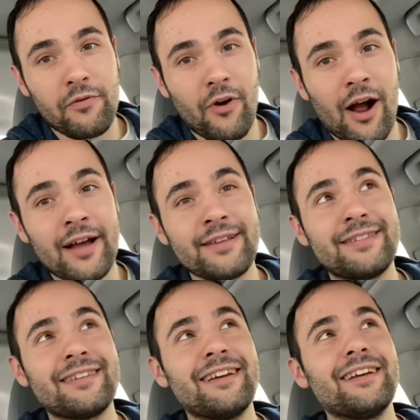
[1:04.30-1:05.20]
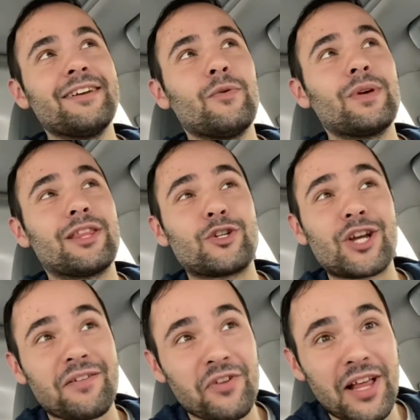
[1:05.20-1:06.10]
fries with the
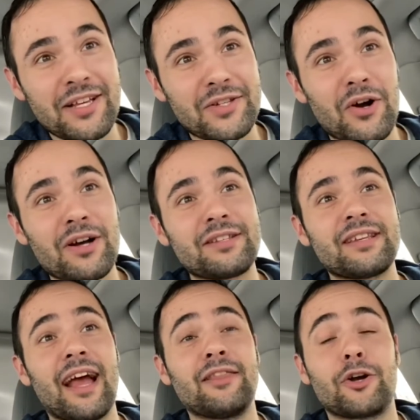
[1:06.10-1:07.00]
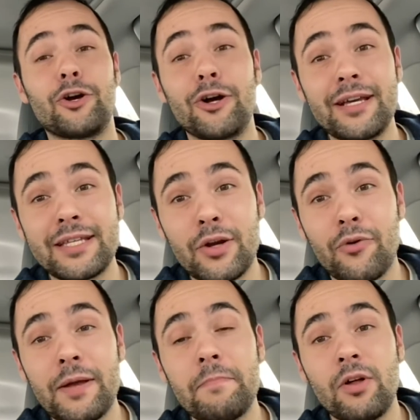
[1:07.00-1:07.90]
Chick-fil-A sauce and the cookies and
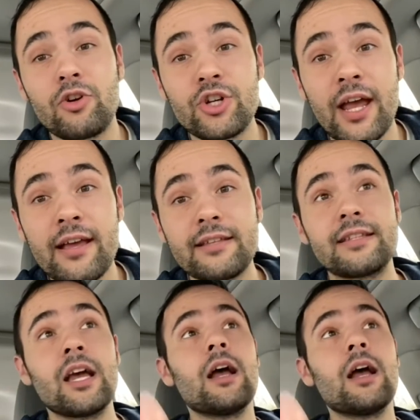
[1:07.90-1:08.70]
cream milkshakes,